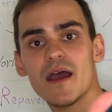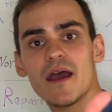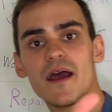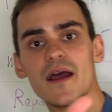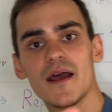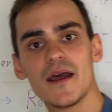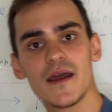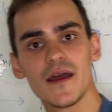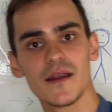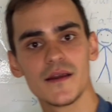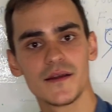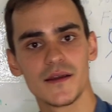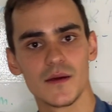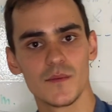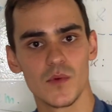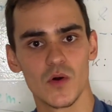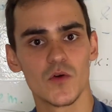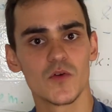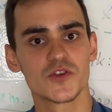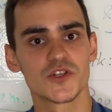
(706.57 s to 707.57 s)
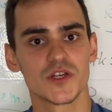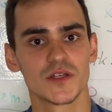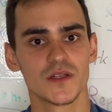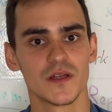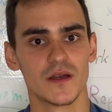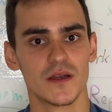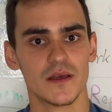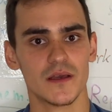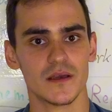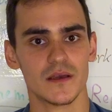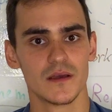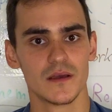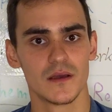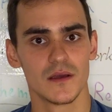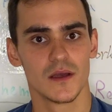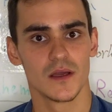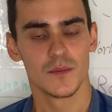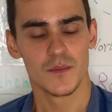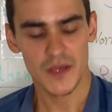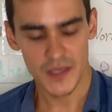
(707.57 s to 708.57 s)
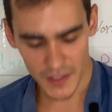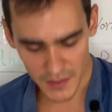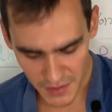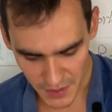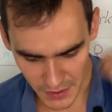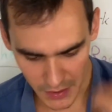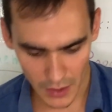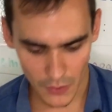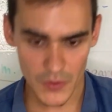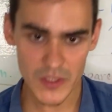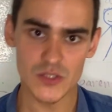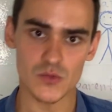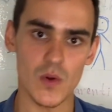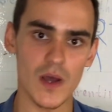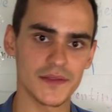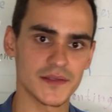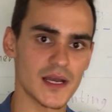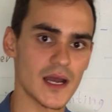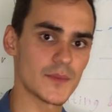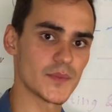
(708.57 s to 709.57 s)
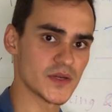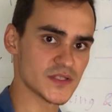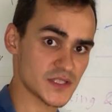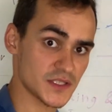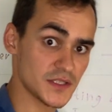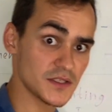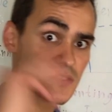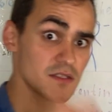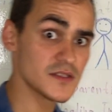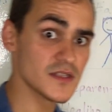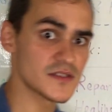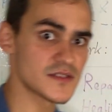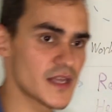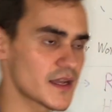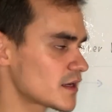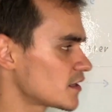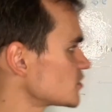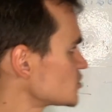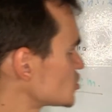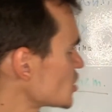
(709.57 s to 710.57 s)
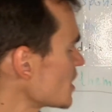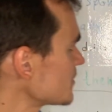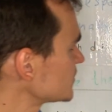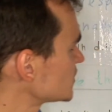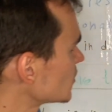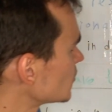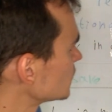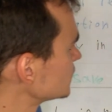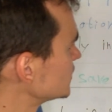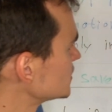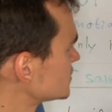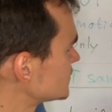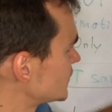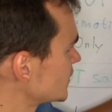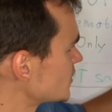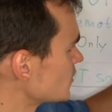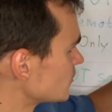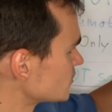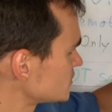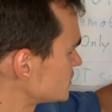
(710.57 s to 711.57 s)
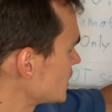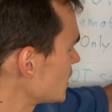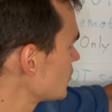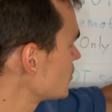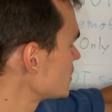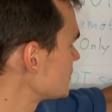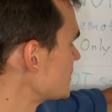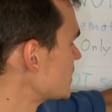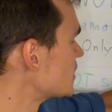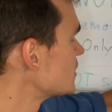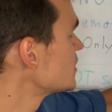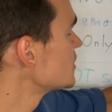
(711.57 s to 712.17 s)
and emotionally. Because here is what happens, and this is the second chapter of this video. Stay with me.